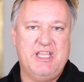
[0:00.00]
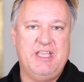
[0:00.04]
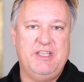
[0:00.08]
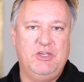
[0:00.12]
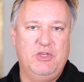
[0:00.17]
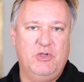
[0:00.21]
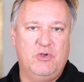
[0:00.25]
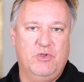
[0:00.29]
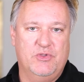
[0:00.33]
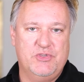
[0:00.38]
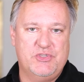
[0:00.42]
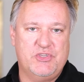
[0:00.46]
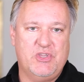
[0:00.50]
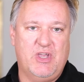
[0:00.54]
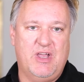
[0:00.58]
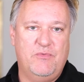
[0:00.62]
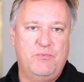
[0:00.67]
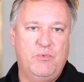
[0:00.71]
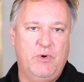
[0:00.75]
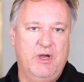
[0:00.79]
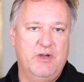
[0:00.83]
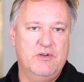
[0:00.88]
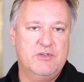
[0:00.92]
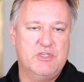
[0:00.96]
technical
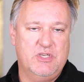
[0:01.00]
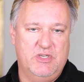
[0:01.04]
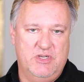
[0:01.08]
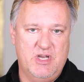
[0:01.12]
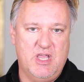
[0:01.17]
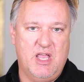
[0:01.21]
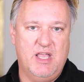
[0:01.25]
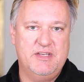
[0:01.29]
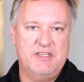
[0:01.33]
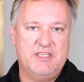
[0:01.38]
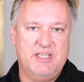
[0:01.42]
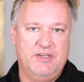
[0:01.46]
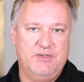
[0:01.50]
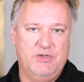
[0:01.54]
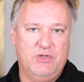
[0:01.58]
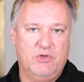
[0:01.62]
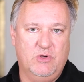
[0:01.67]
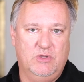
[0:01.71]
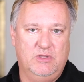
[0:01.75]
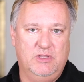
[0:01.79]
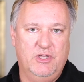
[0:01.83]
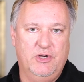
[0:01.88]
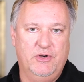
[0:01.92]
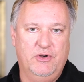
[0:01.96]
software to
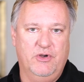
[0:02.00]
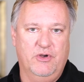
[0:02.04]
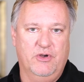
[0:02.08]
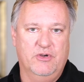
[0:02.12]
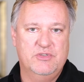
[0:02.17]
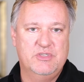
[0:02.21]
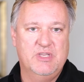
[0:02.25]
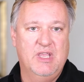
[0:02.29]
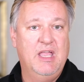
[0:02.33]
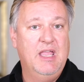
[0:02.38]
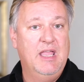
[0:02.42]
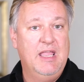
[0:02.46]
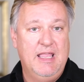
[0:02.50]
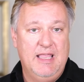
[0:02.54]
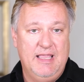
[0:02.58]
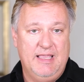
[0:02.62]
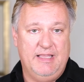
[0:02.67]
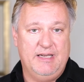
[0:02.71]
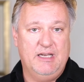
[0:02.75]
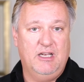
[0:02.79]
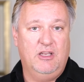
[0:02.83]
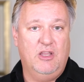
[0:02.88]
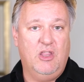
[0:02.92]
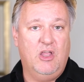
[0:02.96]
non-technical learners,
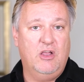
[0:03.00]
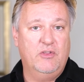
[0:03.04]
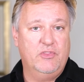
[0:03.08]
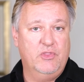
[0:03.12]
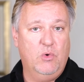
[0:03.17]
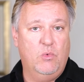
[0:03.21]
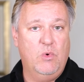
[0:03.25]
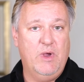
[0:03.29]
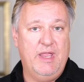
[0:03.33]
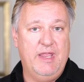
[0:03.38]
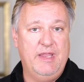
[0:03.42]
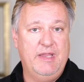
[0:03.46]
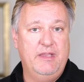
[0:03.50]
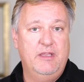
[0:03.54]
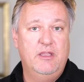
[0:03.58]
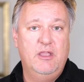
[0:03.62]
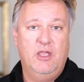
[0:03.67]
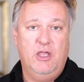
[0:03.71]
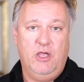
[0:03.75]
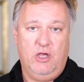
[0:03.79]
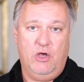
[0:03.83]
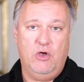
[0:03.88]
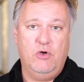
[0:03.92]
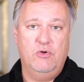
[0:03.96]
and along the way,
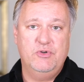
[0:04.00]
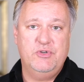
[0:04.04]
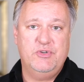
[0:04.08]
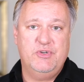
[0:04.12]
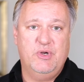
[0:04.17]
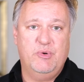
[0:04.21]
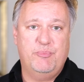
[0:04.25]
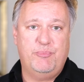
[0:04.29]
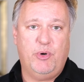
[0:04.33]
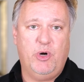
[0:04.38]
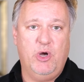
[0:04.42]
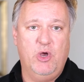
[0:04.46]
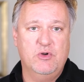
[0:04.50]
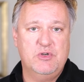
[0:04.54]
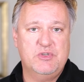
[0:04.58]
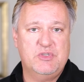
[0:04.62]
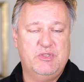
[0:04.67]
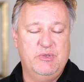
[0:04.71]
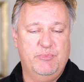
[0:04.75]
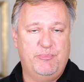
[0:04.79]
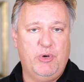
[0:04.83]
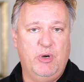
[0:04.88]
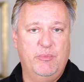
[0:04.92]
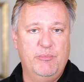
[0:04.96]
honed an
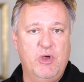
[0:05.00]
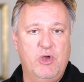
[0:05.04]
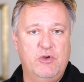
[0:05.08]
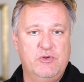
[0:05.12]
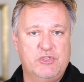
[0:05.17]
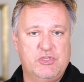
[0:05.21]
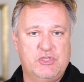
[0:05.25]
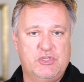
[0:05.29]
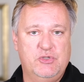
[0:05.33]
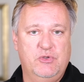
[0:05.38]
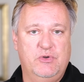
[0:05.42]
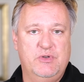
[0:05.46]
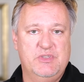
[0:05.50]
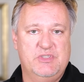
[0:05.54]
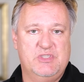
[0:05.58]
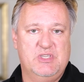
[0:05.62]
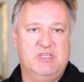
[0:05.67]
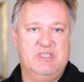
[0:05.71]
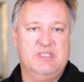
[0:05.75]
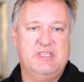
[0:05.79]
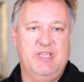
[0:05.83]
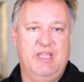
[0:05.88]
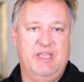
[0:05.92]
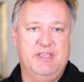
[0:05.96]
approach that promotes student
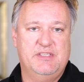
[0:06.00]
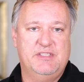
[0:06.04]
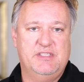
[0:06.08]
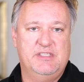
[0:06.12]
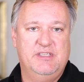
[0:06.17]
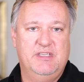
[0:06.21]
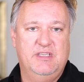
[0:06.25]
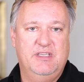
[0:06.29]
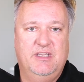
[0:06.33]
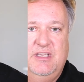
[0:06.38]
success.